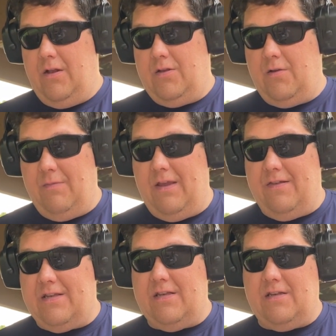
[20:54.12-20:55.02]
To me,
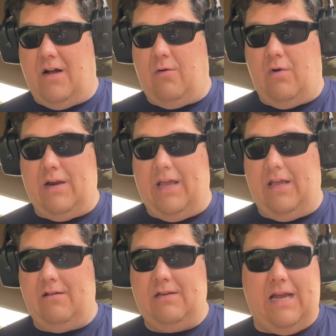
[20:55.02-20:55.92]
this is not what a
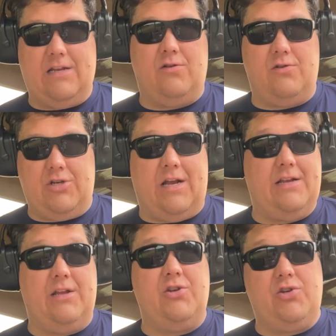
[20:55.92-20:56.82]
tactical
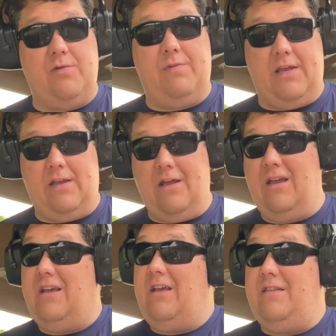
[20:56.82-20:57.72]
shotgun should be.
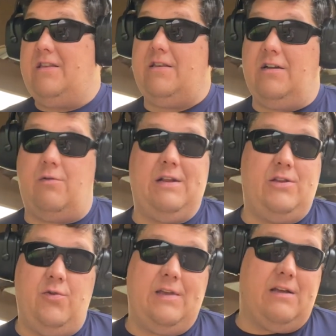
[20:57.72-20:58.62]
This is not what a
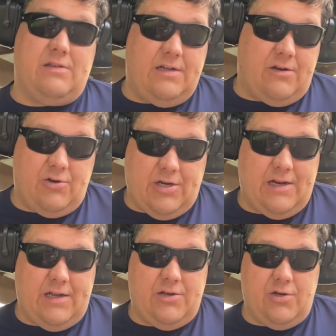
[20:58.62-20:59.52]
$2,000
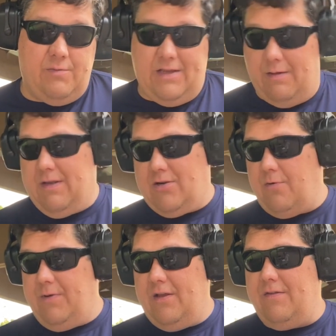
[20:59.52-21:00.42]
shotgun should be.
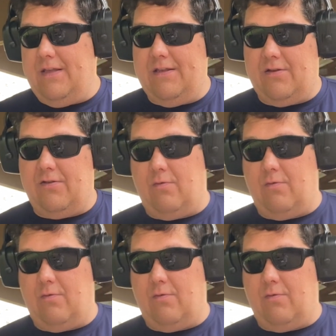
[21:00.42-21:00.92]
MSRP on these on their